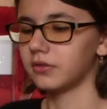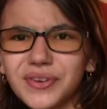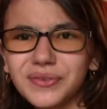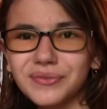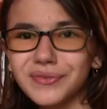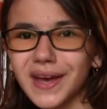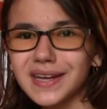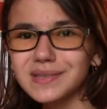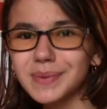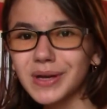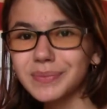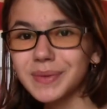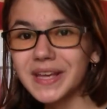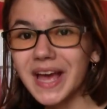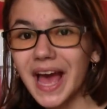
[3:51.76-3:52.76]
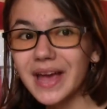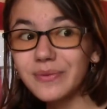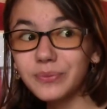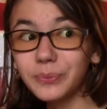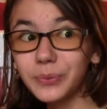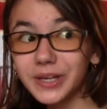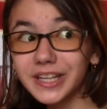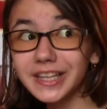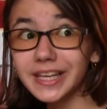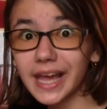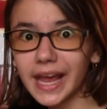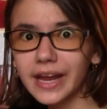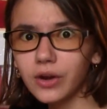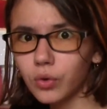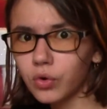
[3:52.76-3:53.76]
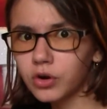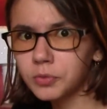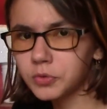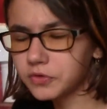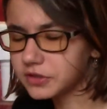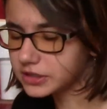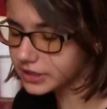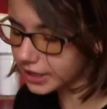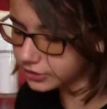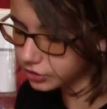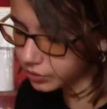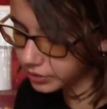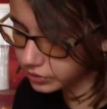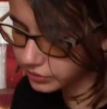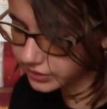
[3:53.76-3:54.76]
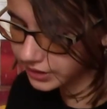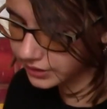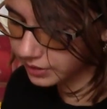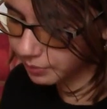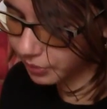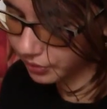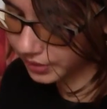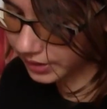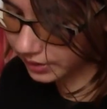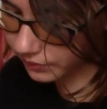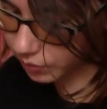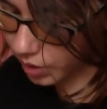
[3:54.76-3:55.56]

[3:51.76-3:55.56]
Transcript: Fun fact about me, I really hate horror movies. I don't understand the point